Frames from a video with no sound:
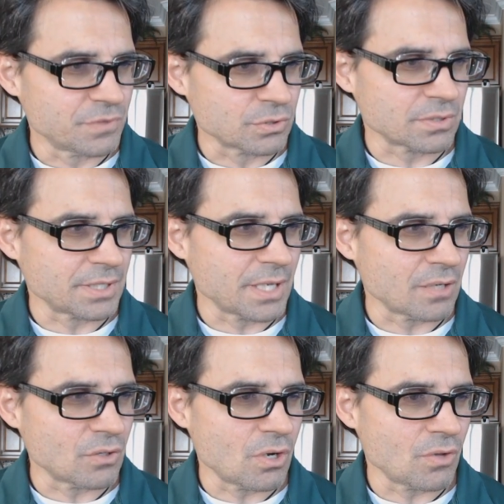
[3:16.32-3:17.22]
filtering
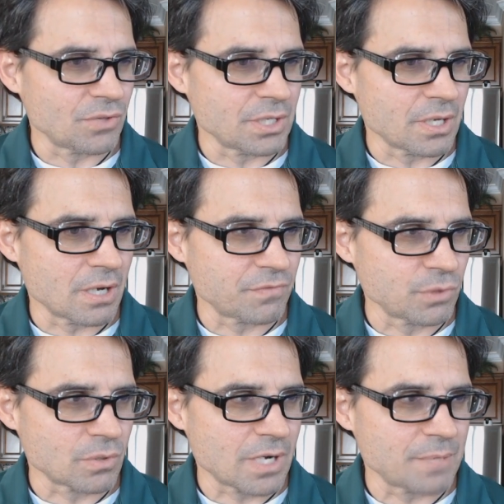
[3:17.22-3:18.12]
out all the uh,
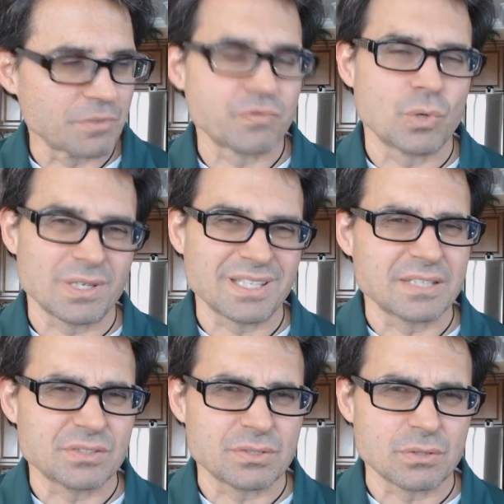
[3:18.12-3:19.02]
fluoride before it
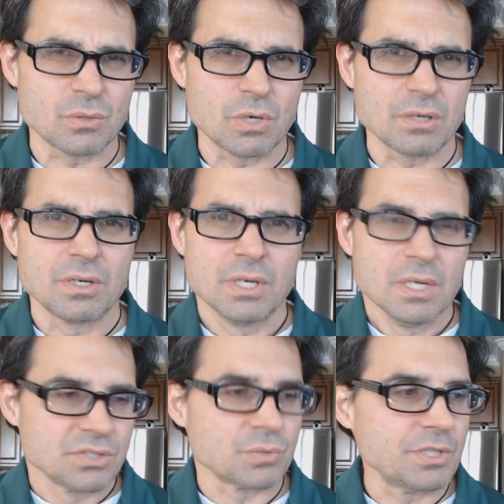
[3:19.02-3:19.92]
got to zero water.
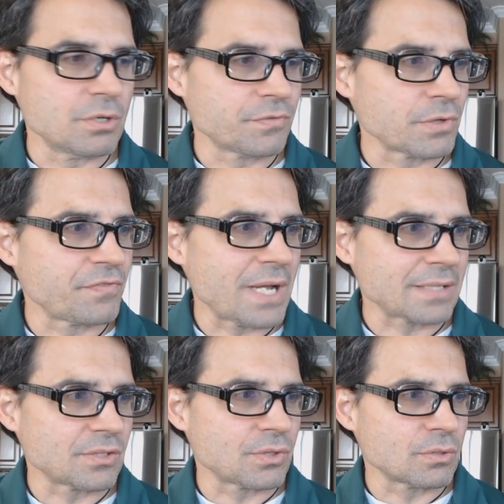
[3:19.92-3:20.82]
So we know for a
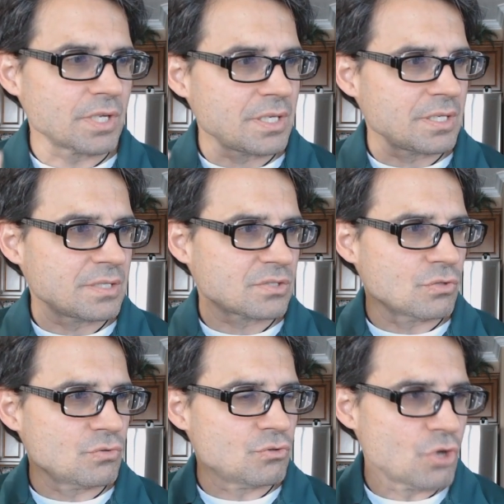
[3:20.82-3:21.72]
fact that there
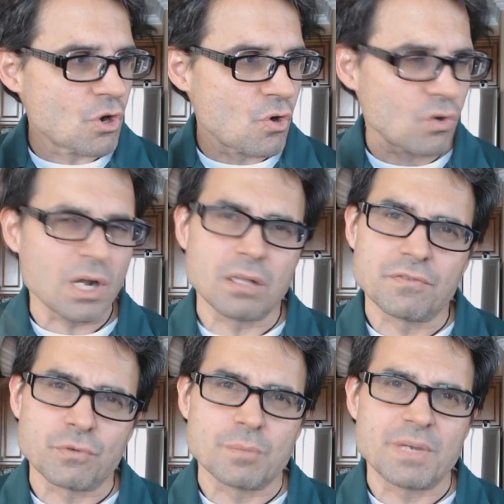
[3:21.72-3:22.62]
is no
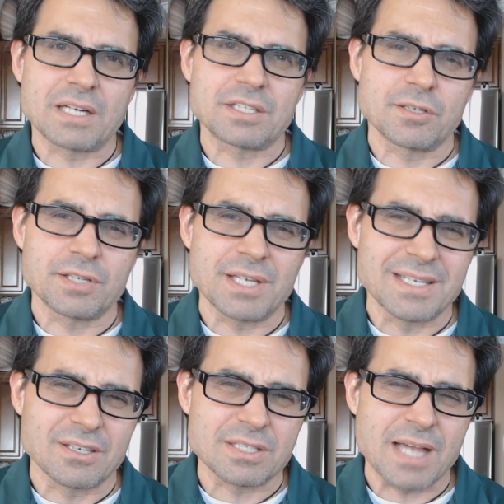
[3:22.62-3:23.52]
coliform bacteria
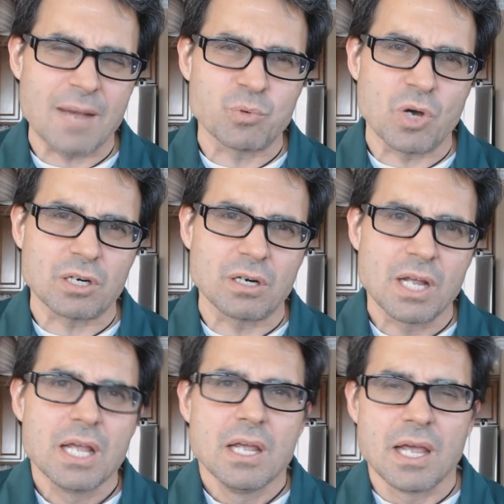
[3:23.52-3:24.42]
in our tap water.
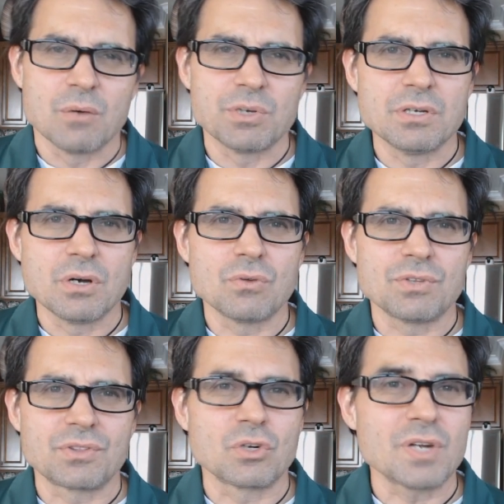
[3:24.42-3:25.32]
And we know
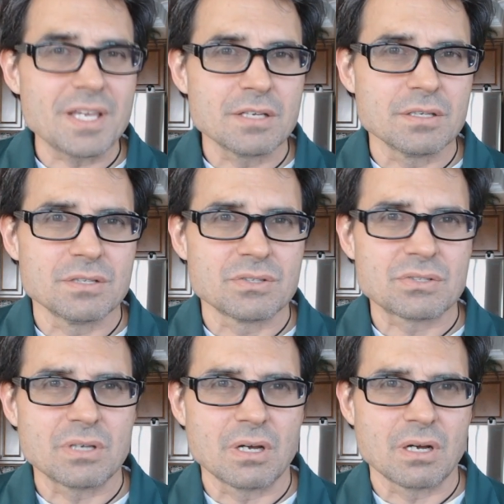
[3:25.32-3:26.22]
that there
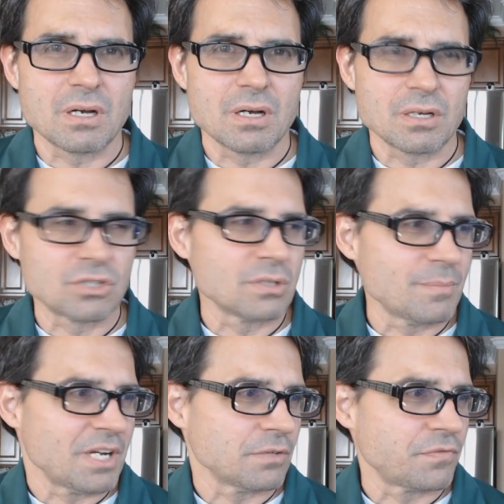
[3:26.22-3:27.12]
is a good
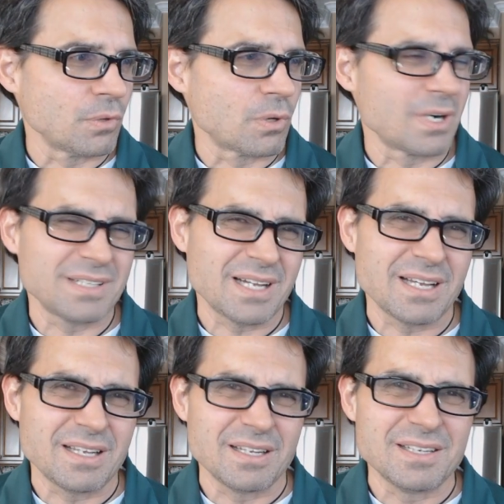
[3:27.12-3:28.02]
amount of fluoride,
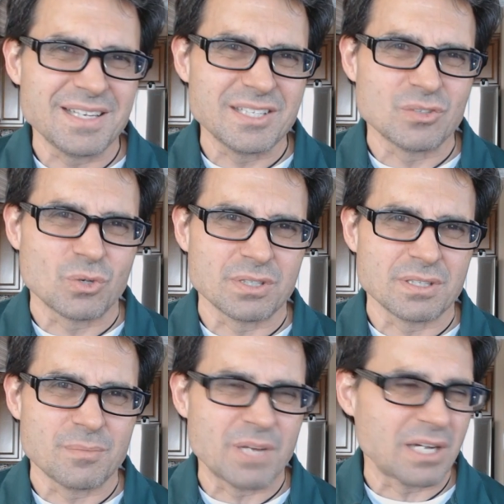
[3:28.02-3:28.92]
not in
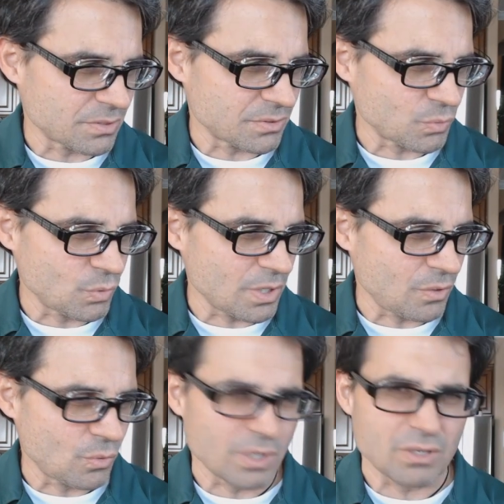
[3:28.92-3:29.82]
inordinate amounts. It's
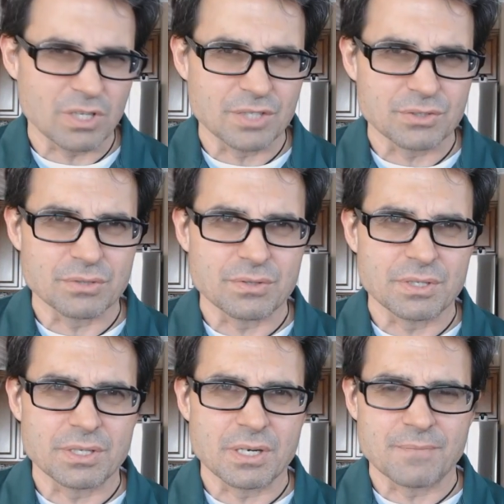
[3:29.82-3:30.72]
well, well under
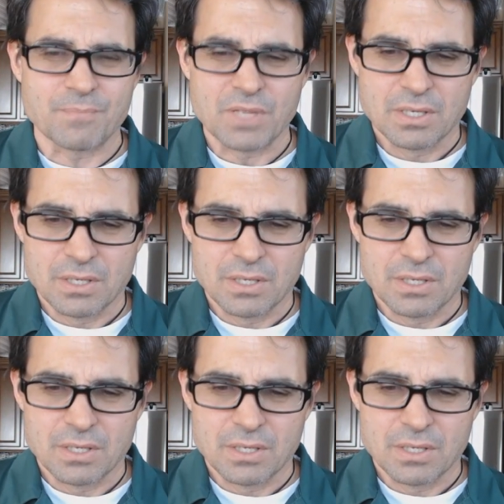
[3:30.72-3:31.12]
the uh,